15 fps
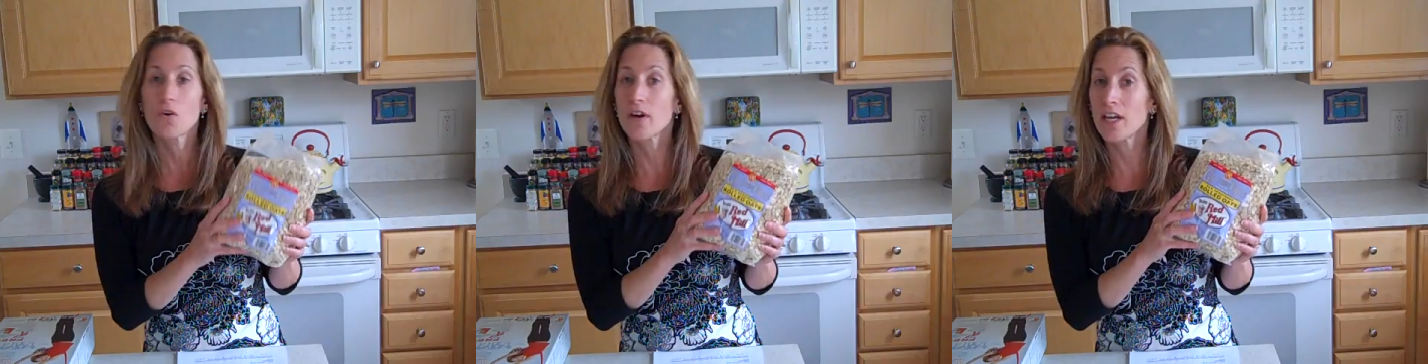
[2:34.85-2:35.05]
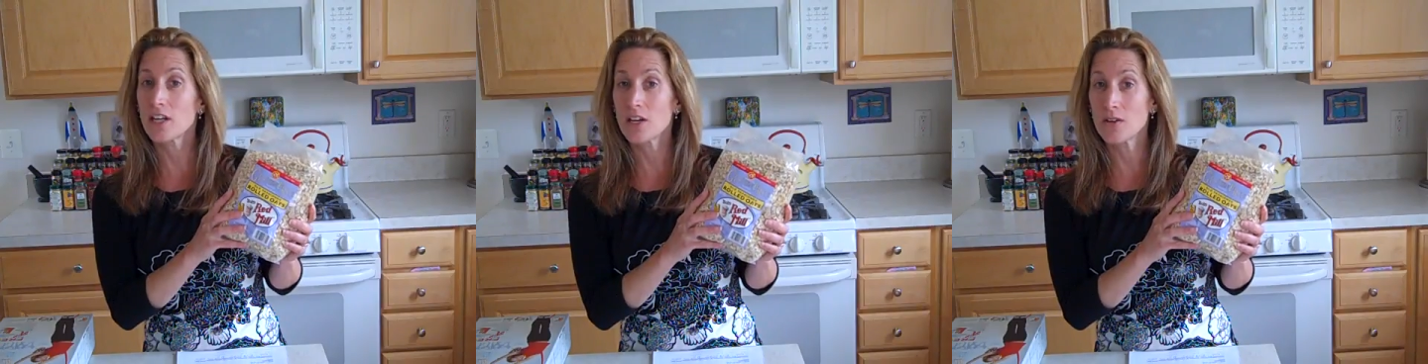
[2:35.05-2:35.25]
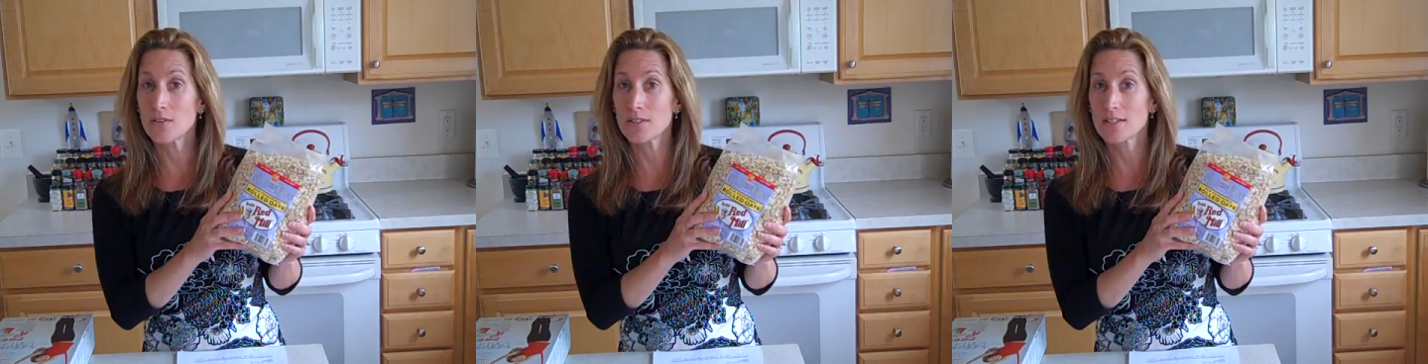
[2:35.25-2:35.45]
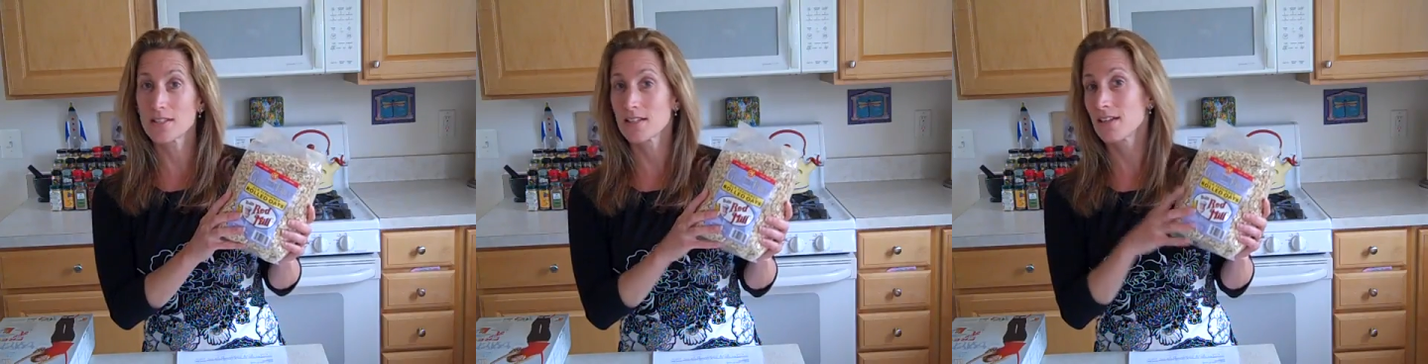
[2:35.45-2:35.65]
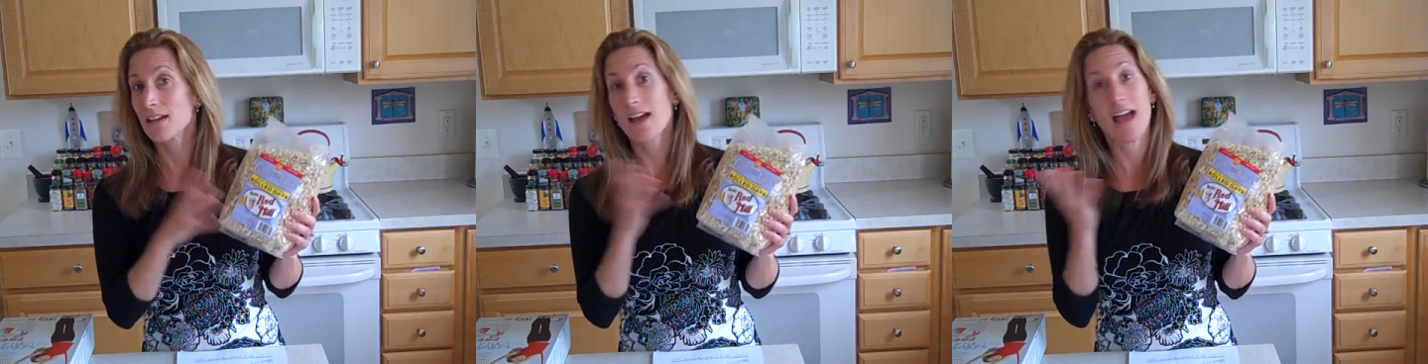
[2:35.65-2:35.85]
grain
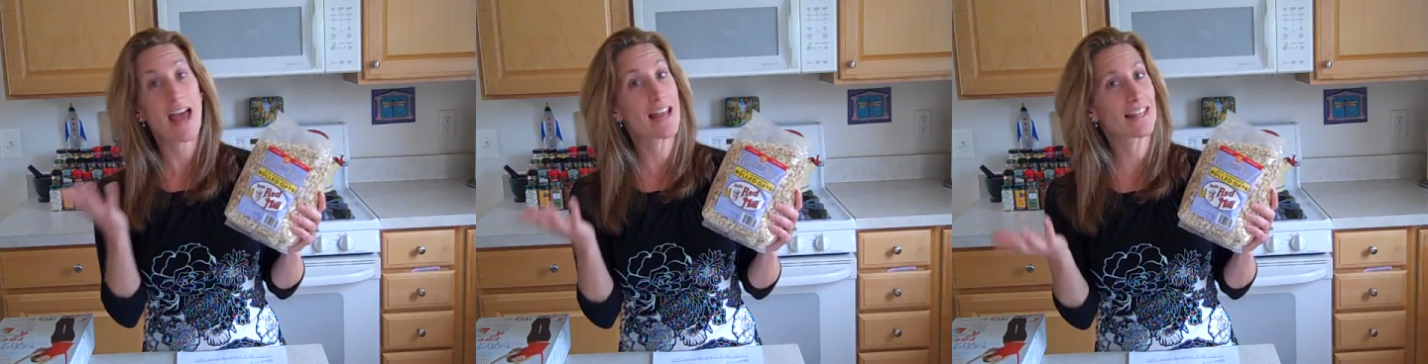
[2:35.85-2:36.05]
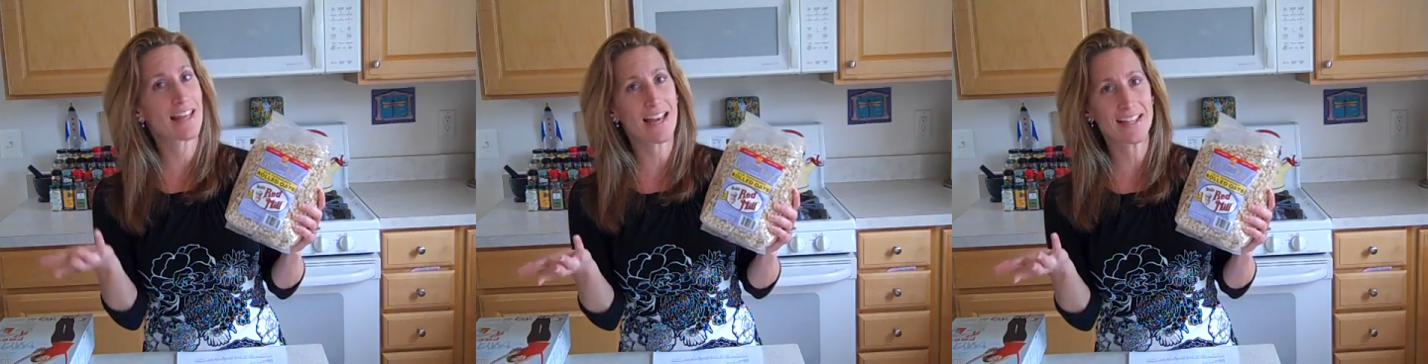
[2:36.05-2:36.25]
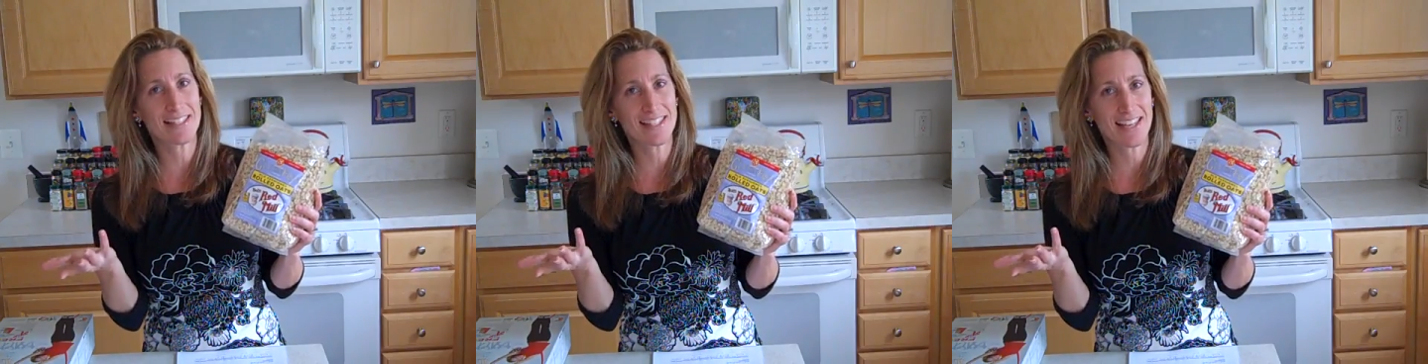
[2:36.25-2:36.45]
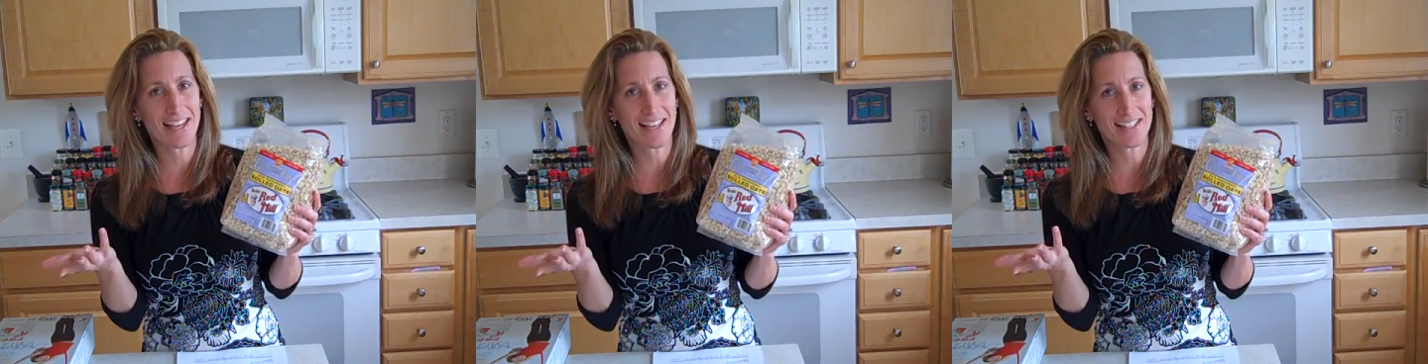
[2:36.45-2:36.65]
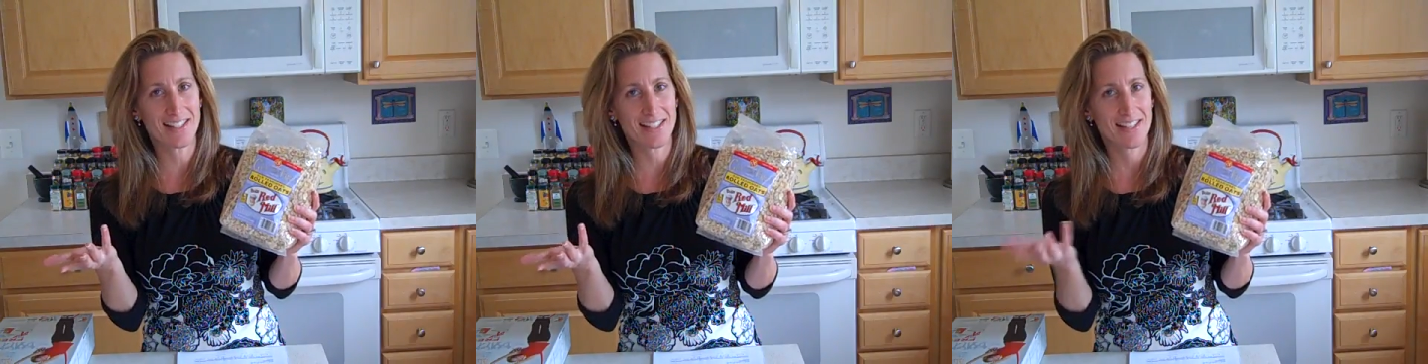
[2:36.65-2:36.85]
oats, and that's
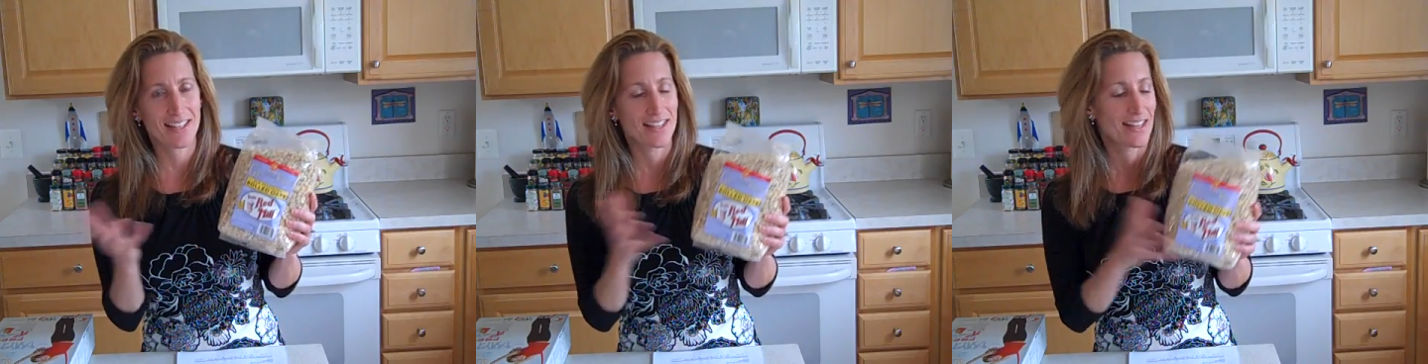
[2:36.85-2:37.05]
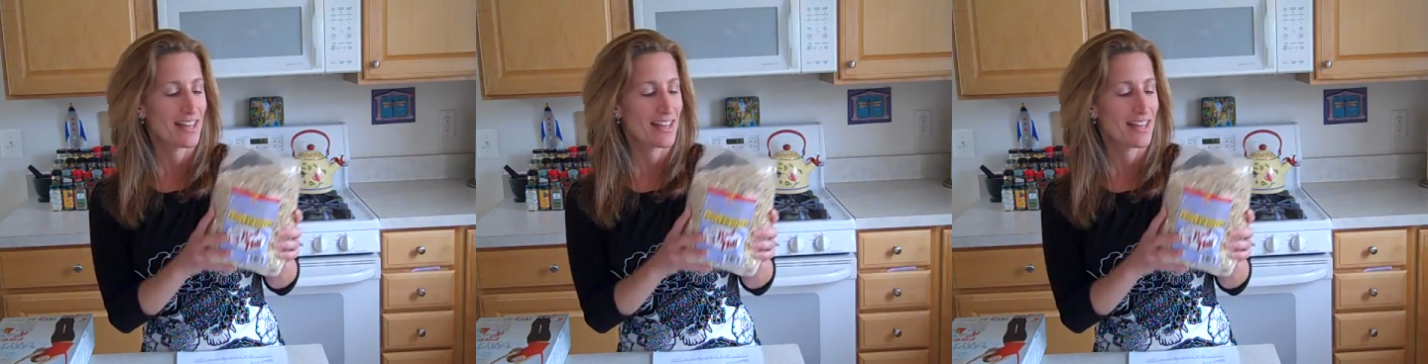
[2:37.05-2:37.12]
it.